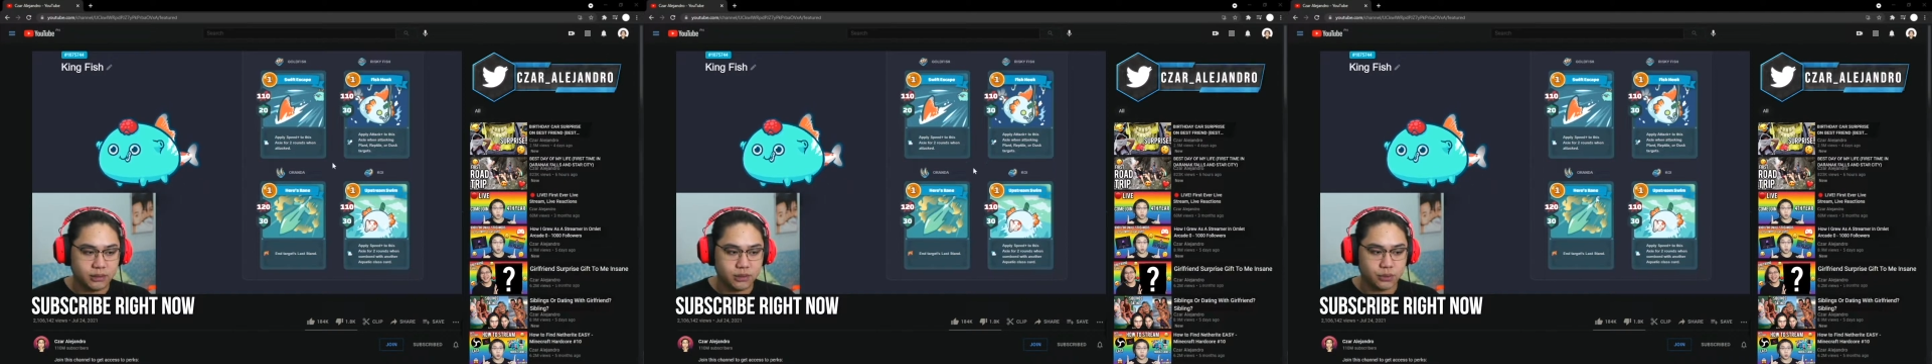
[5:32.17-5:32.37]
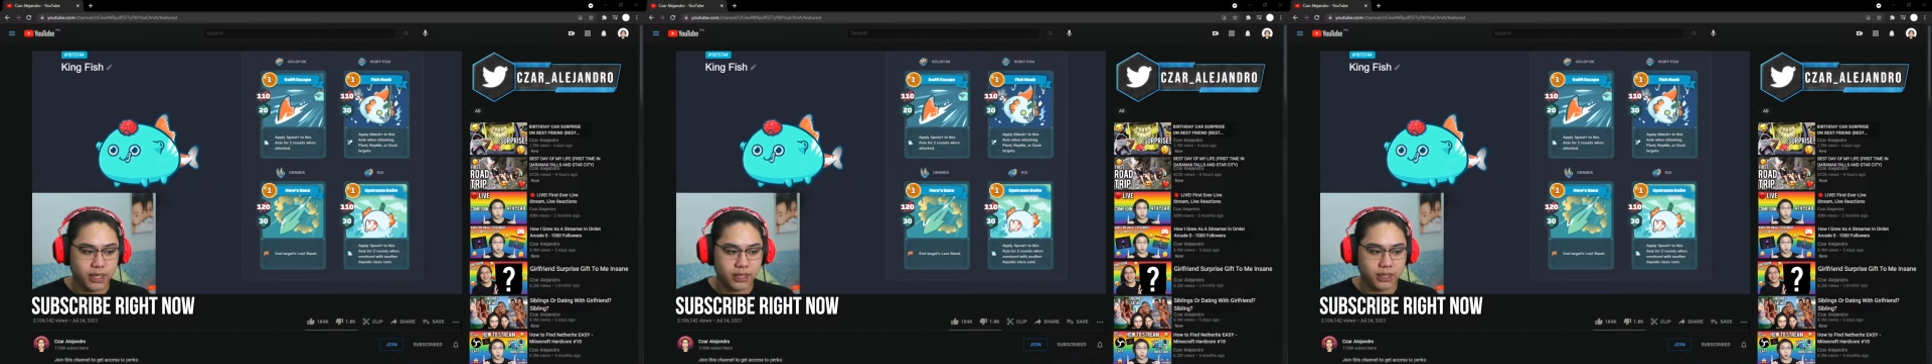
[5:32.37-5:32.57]

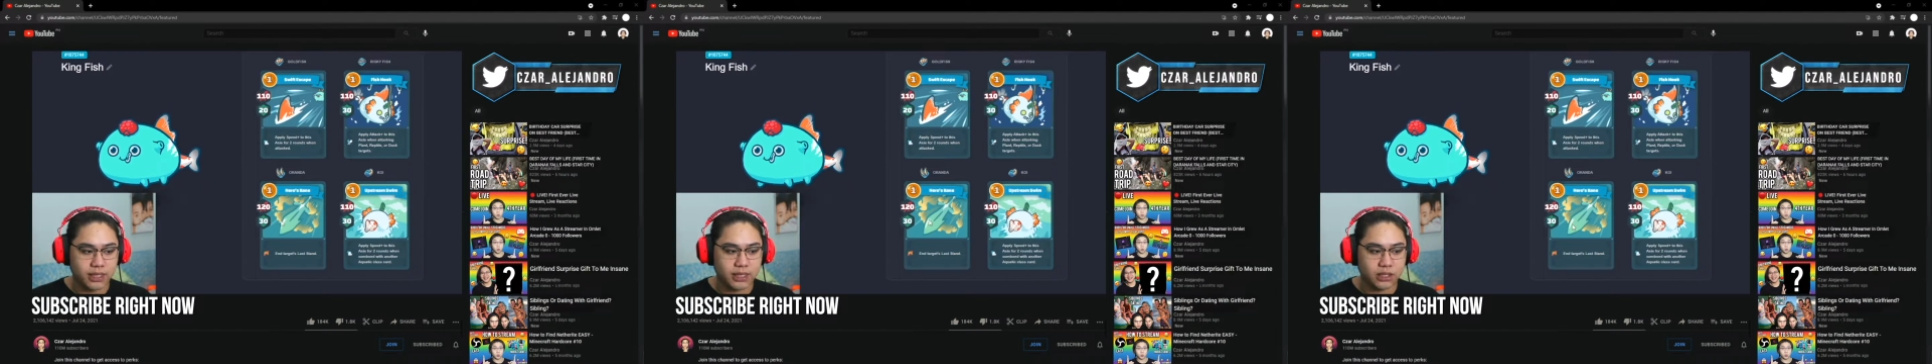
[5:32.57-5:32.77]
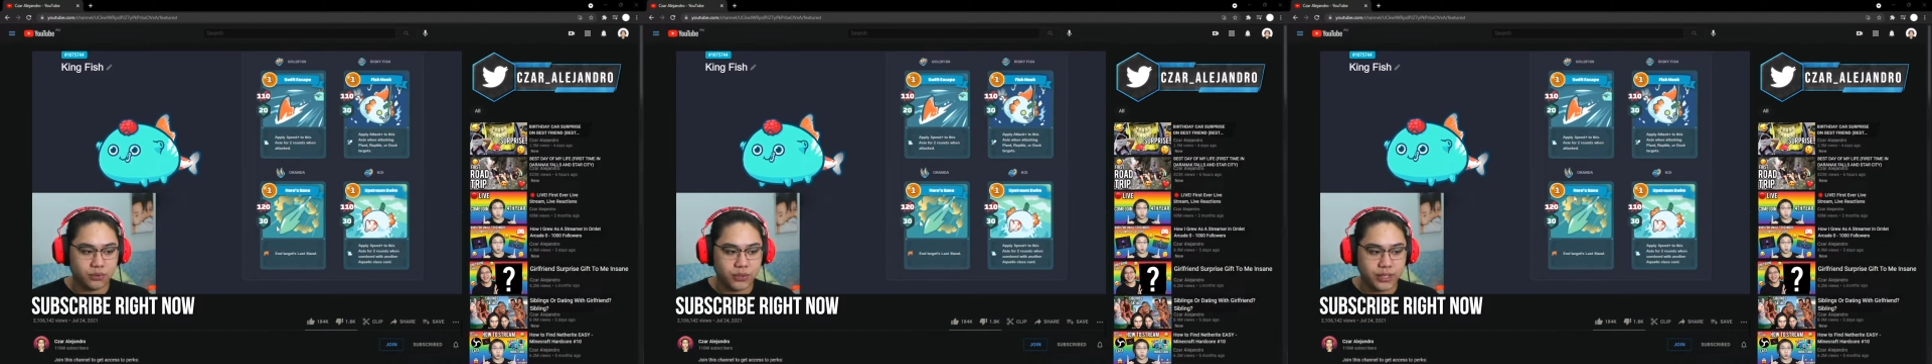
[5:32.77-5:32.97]
to get
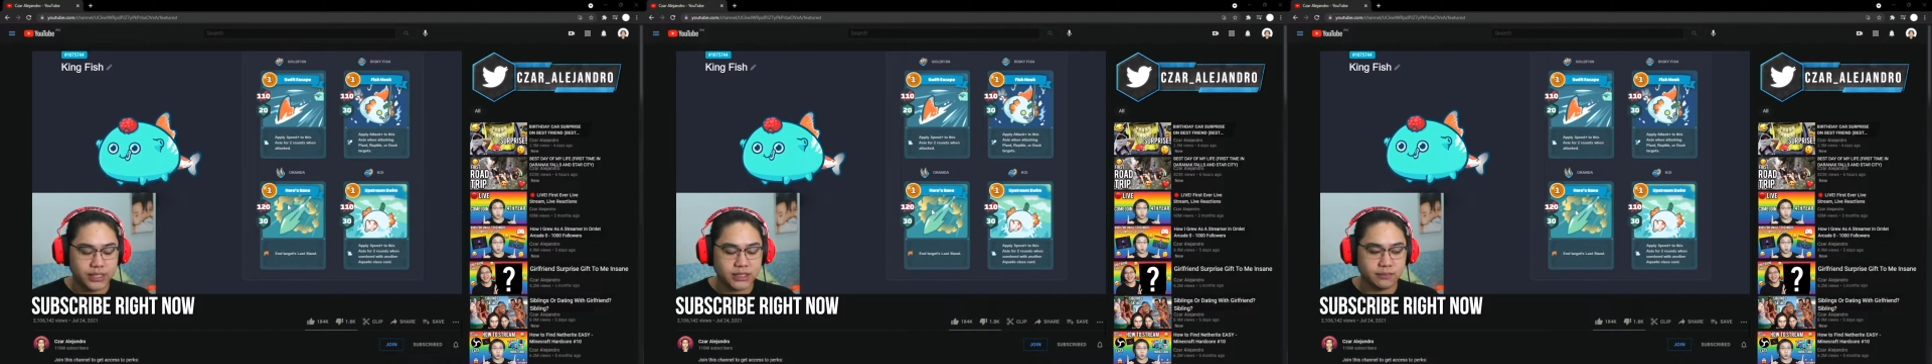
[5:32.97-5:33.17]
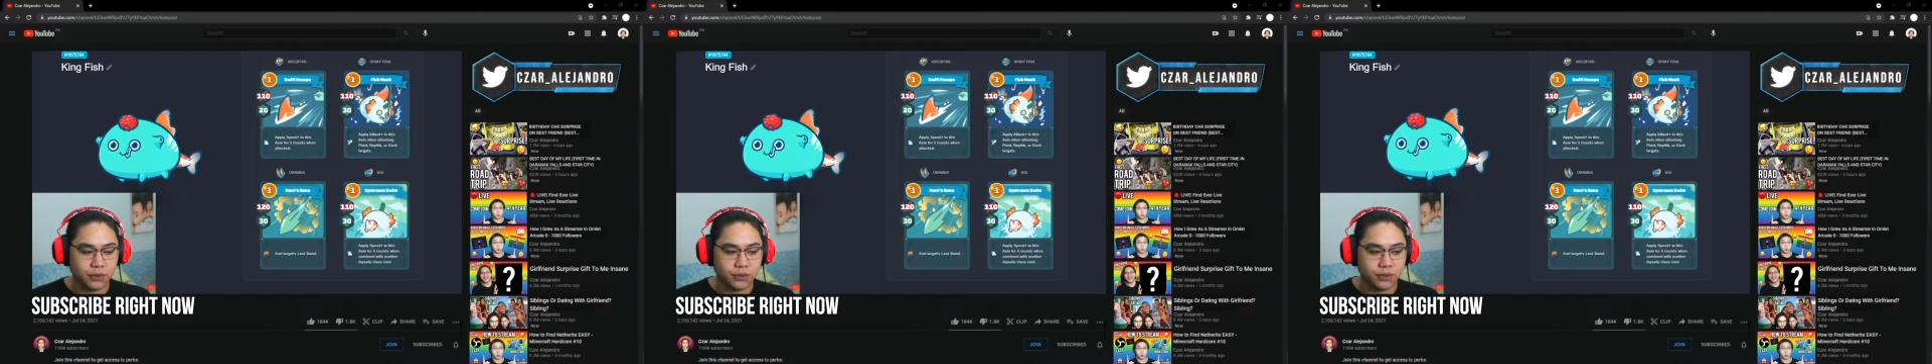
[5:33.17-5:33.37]

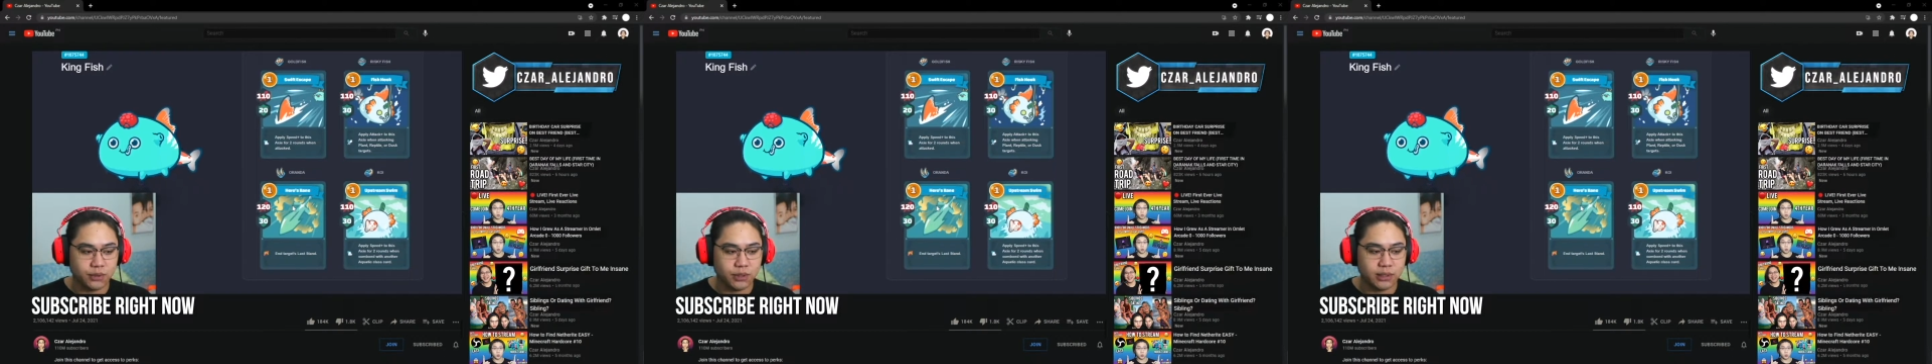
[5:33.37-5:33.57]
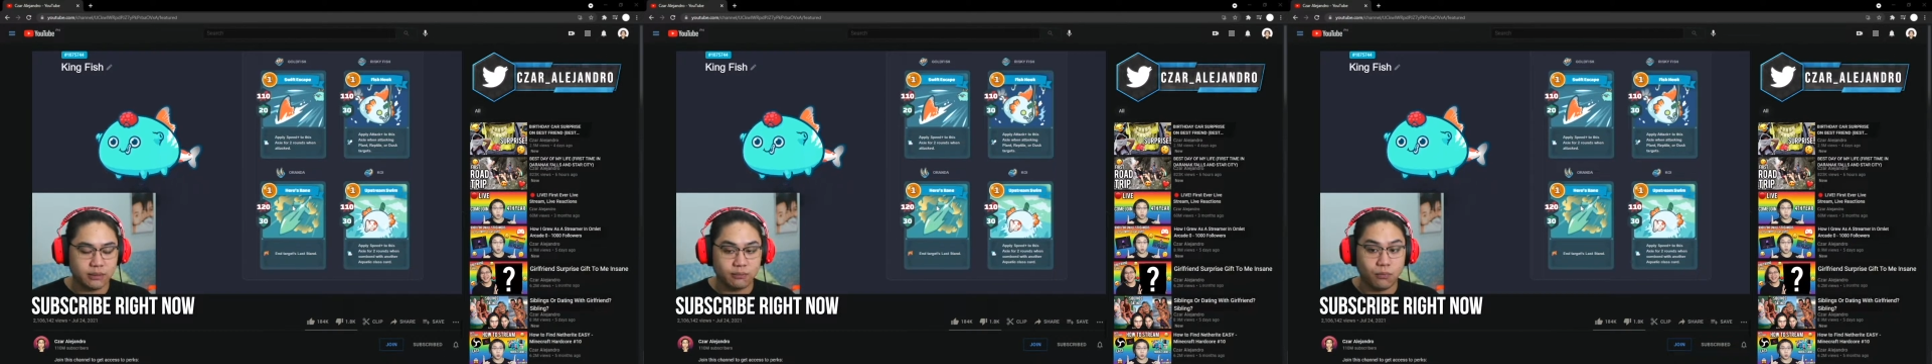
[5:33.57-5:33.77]
increased
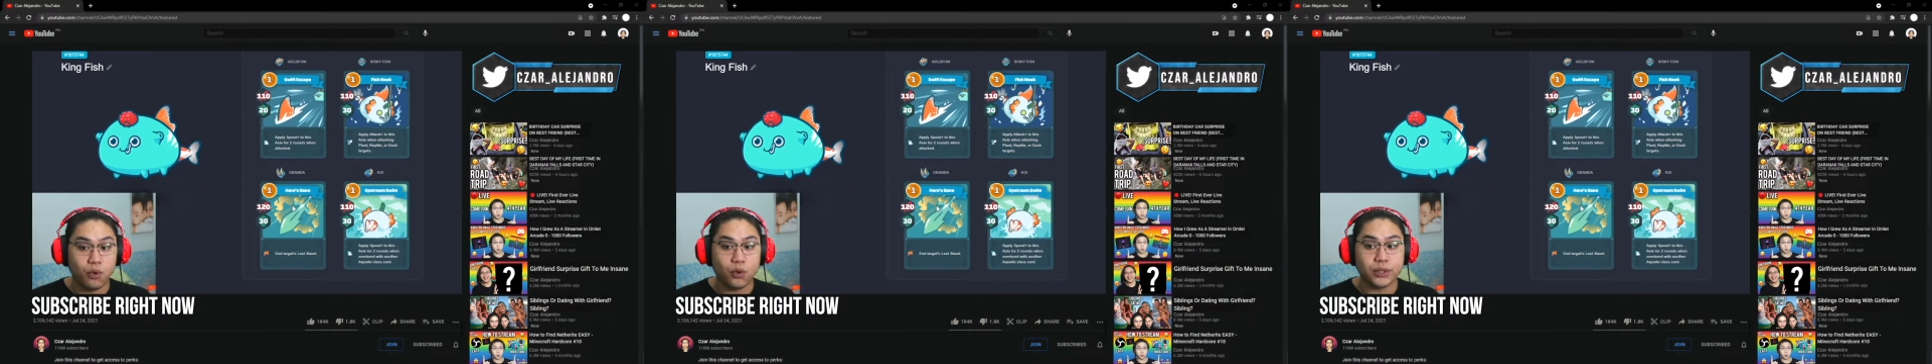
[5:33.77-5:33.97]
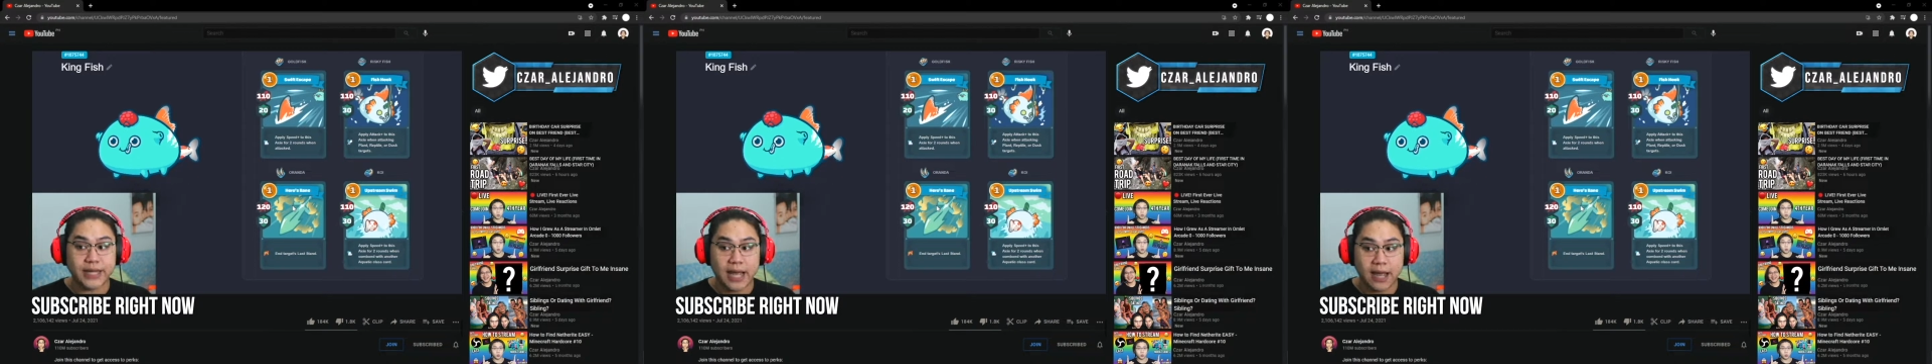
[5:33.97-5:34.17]

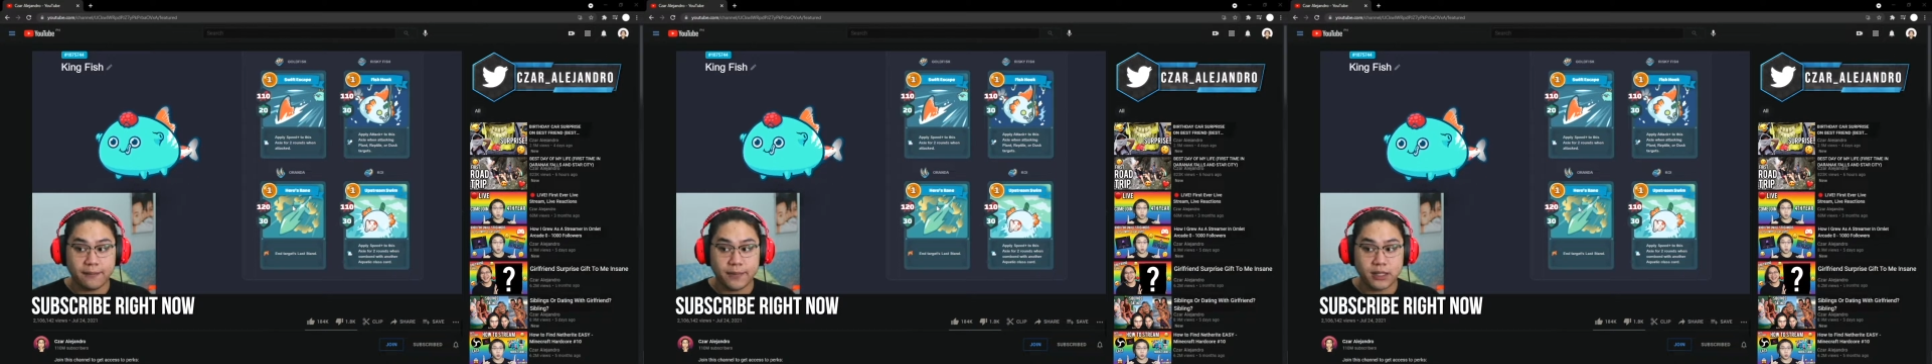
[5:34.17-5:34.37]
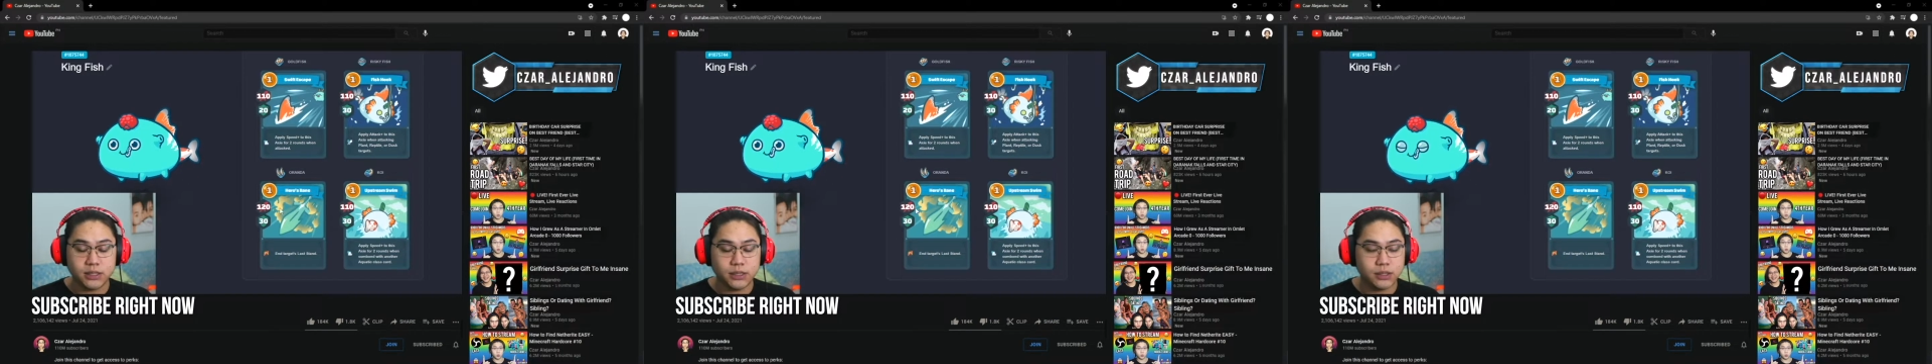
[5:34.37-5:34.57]
more
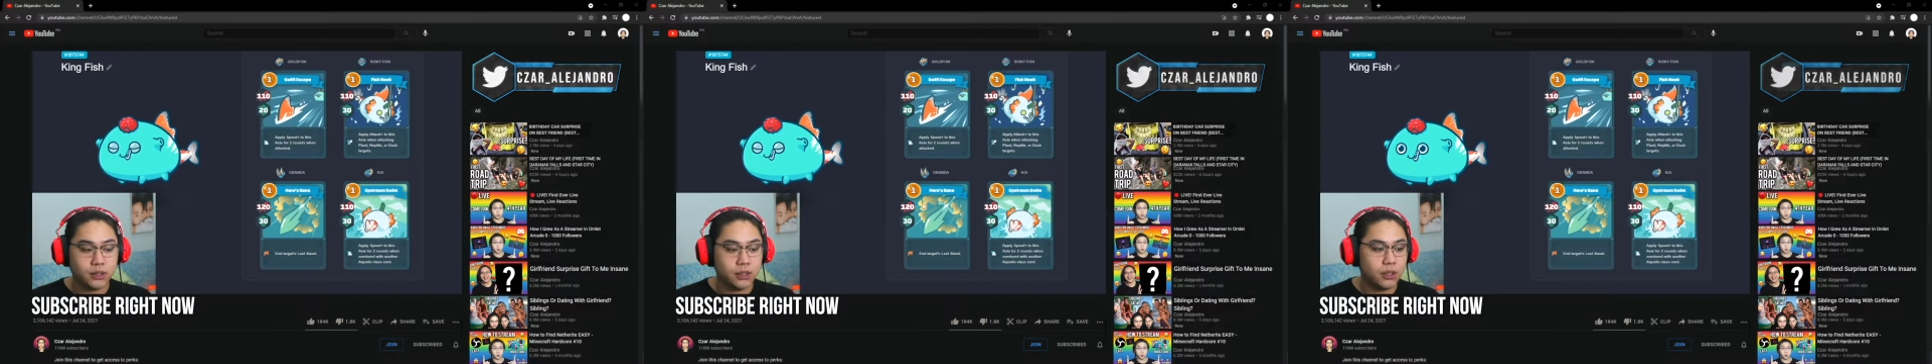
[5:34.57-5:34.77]
damage.